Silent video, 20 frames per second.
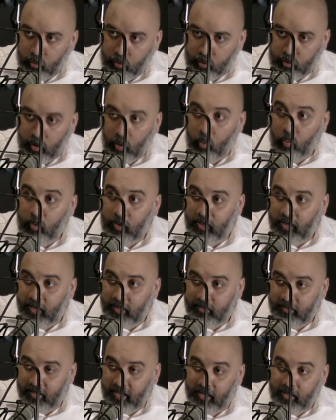don't
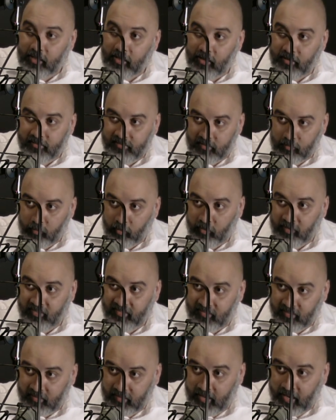let that customer
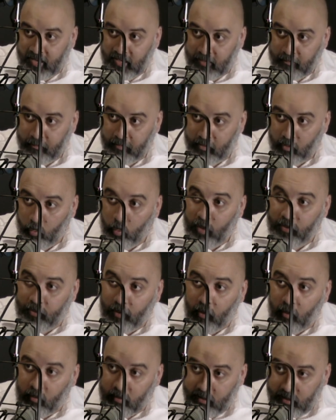escape with
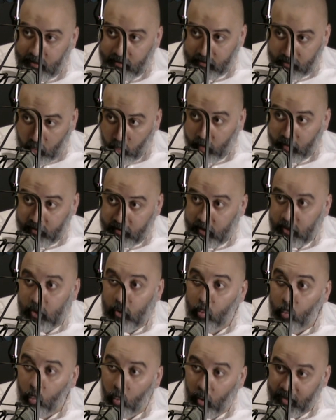only going to you
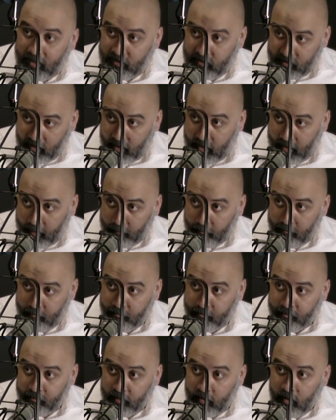1
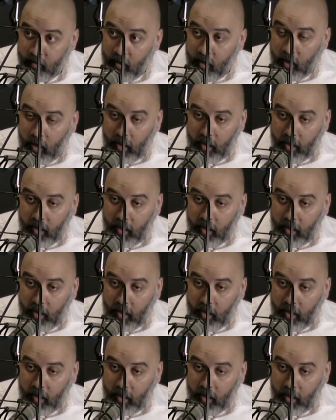time.